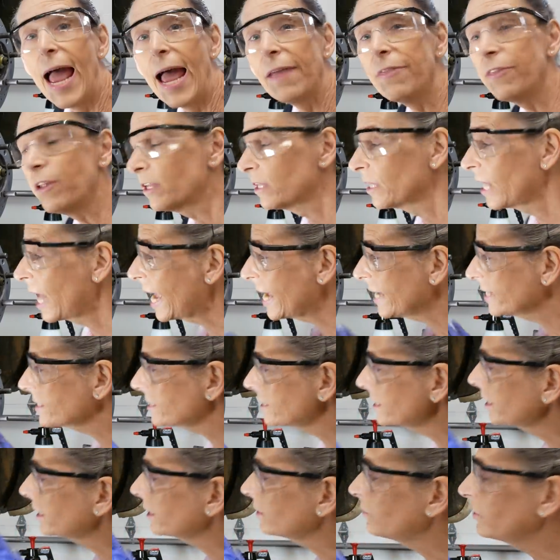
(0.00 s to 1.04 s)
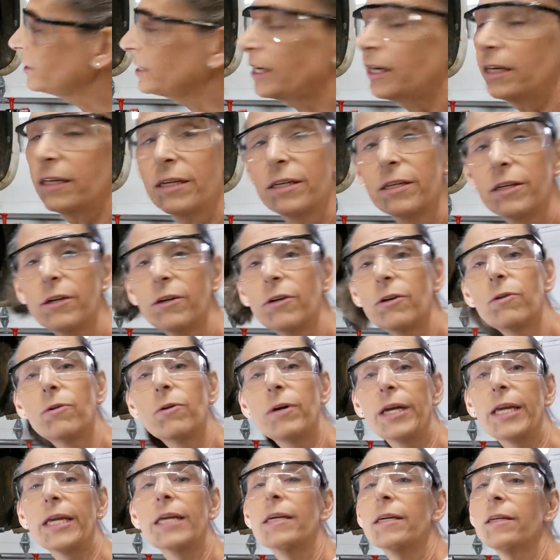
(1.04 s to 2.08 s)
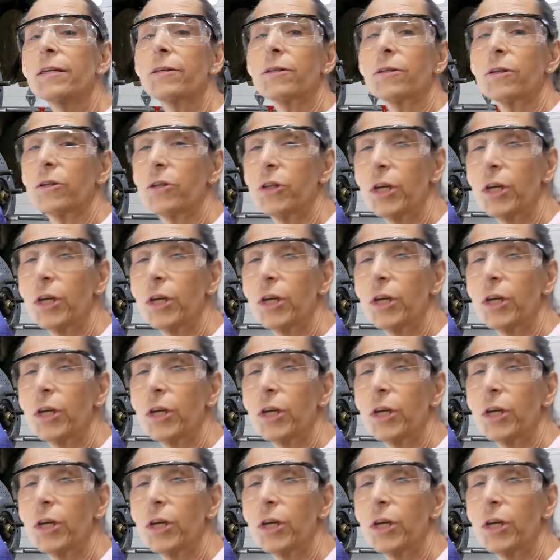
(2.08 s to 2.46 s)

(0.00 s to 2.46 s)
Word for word: And the last thing we need to do is to